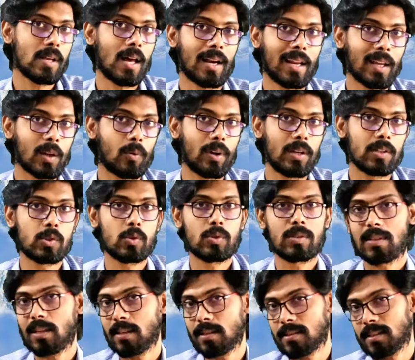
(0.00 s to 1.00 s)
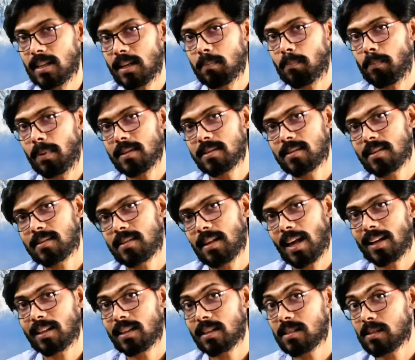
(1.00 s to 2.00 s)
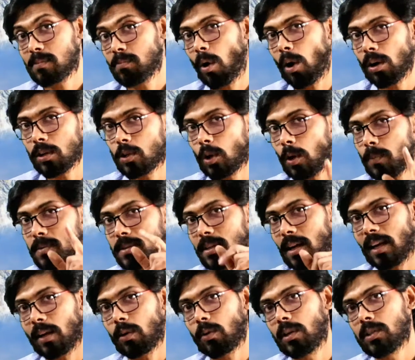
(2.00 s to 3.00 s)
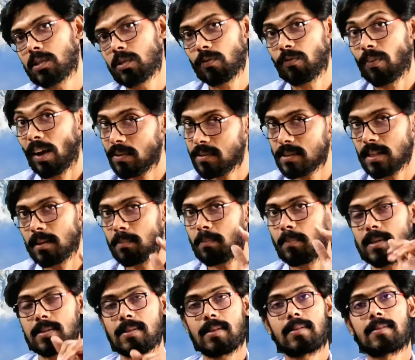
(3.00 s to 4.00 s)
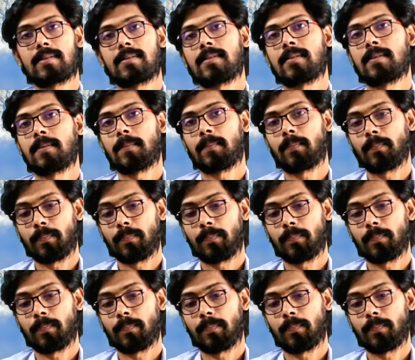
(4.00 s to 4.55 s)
are equal to 10 cent pieces and the small drops are equal to 5 cent pieces.